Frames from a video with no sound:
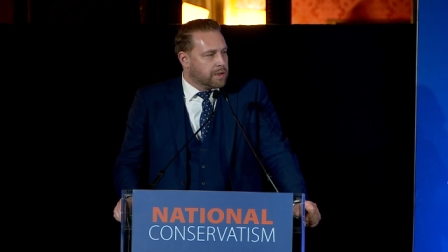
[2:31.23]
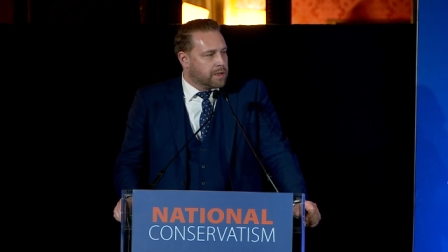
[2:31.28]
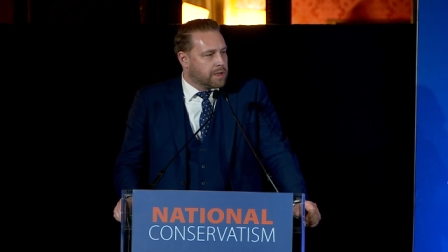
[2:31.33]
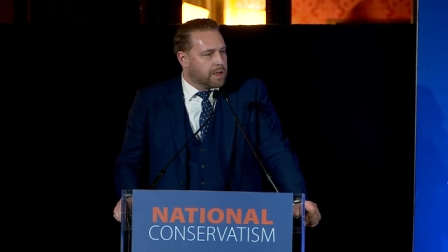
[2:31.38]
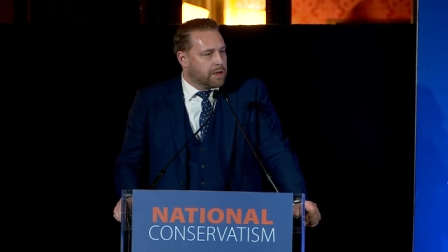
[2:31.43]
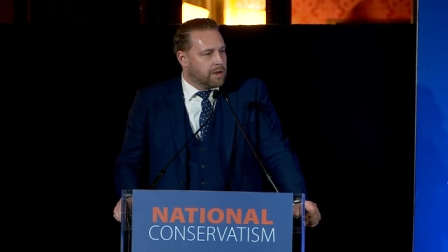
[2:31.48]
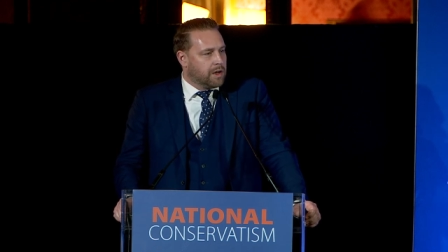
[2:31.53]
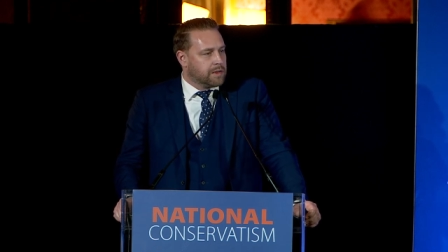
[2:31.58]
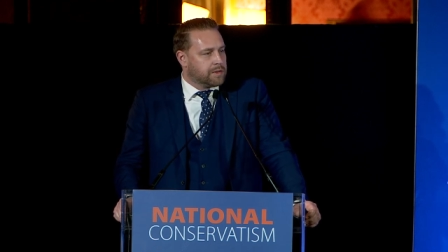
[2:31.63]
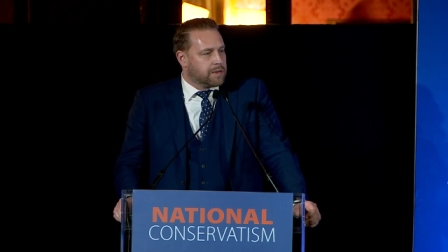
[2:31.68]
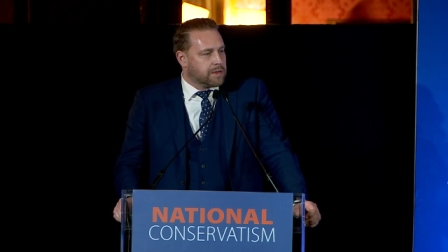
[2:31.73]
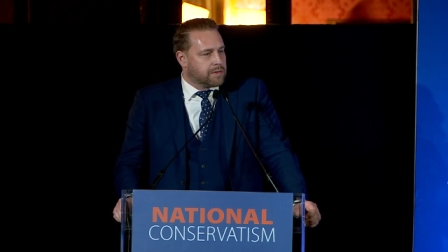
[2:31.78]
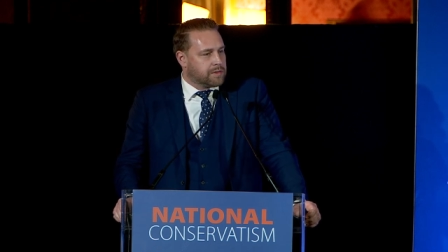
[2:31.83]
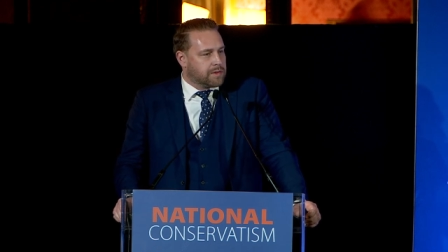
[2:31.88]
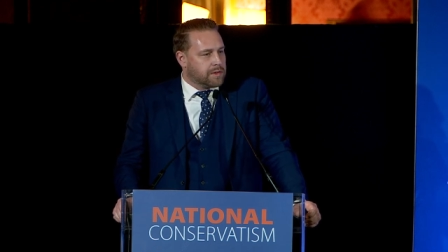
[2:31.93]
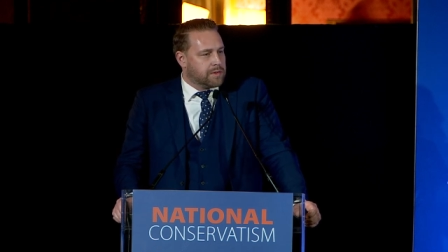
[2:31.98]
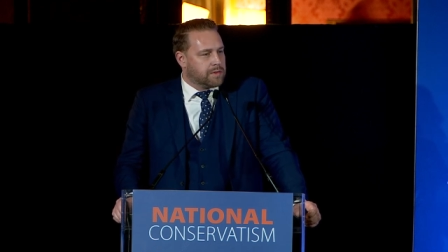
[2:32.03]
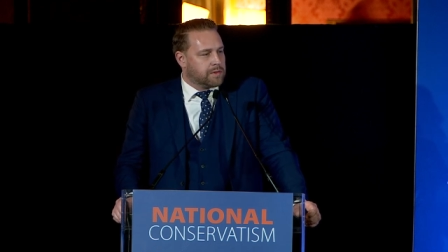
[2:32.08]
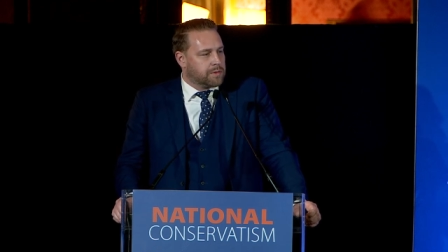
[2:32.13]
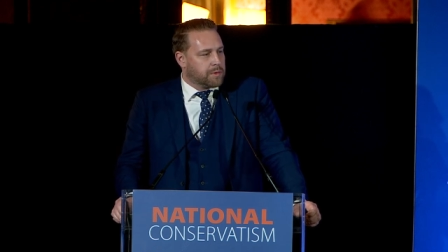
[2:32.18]
cannot
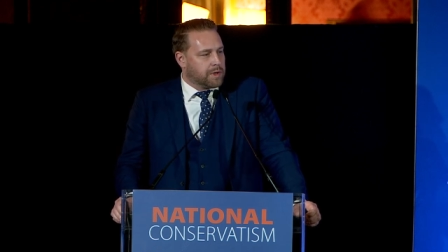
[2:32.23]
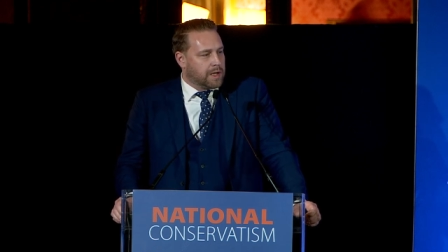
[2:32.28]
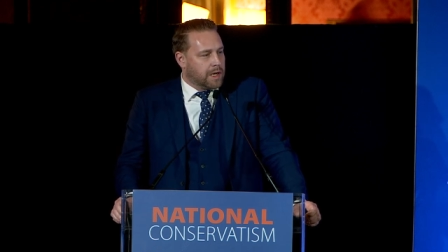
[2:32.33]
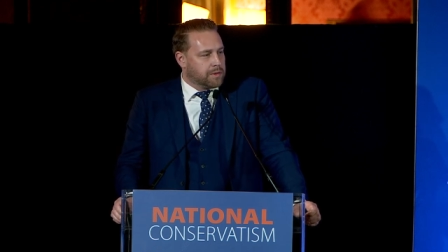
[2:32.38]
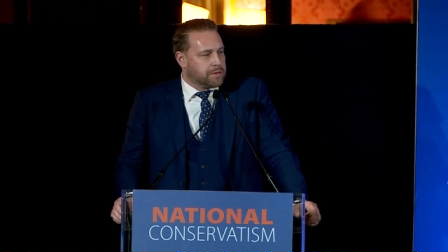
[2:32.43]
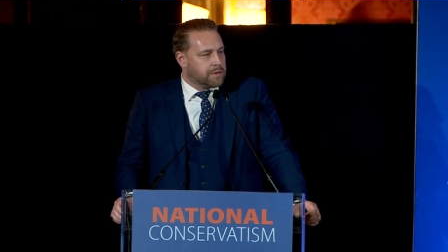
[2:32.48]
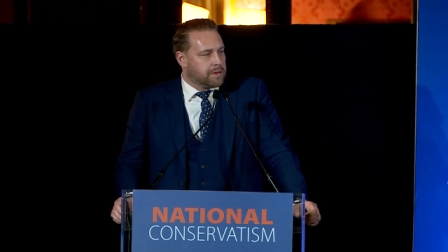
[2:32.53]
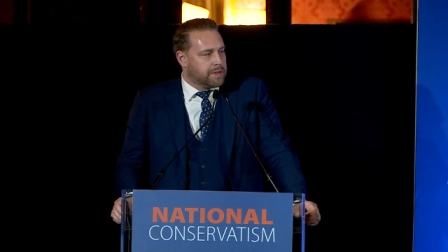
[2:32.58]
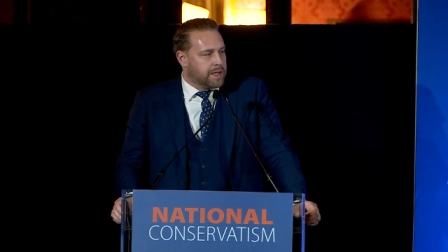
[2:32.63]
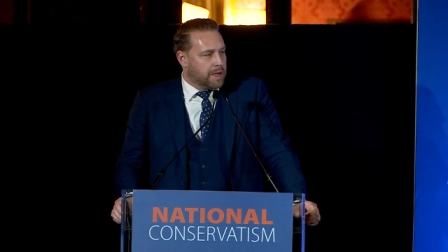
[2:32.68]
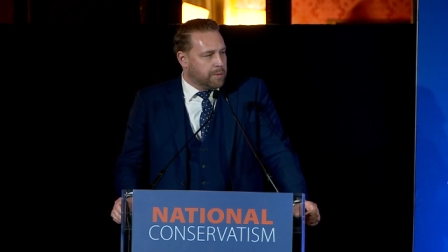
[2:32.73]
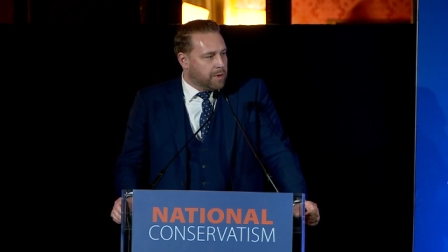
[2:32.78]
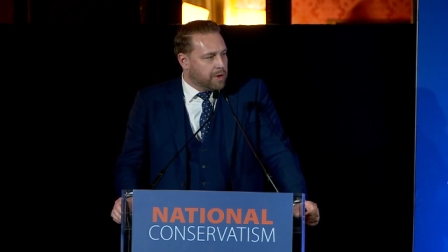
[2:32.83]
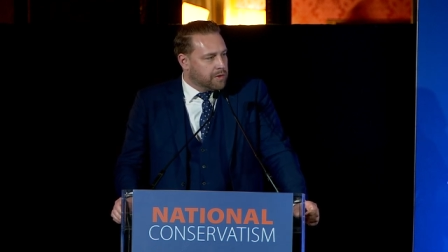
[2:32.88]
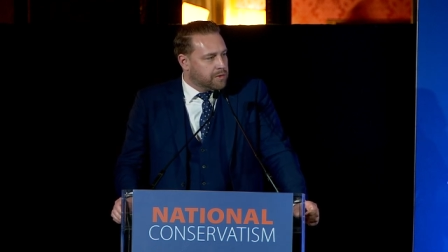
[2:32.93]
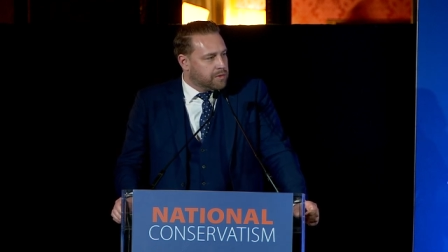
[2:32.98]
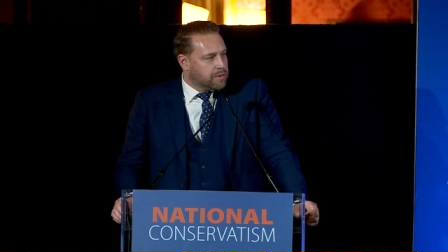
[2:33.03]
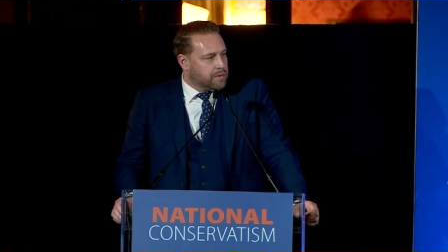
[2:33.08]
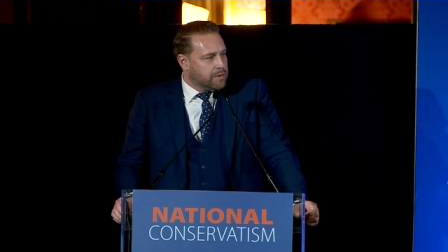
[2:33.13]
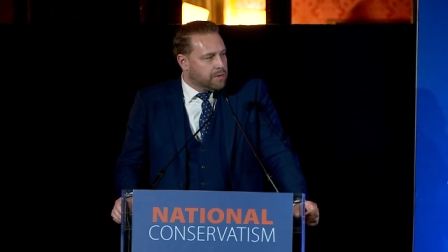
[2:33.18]
exist without the
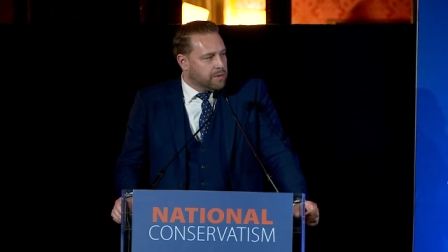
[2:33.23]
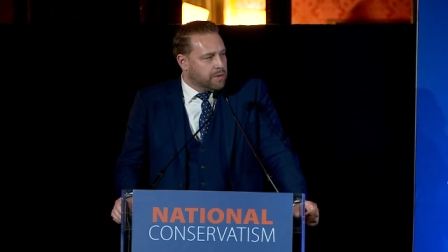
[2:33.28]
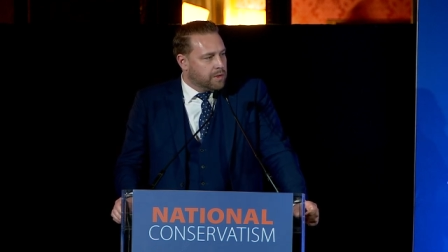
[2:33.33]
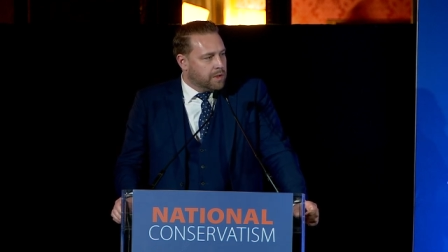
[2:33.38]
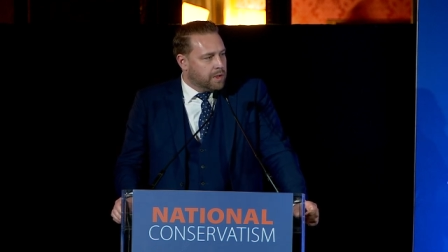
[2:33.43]
demos,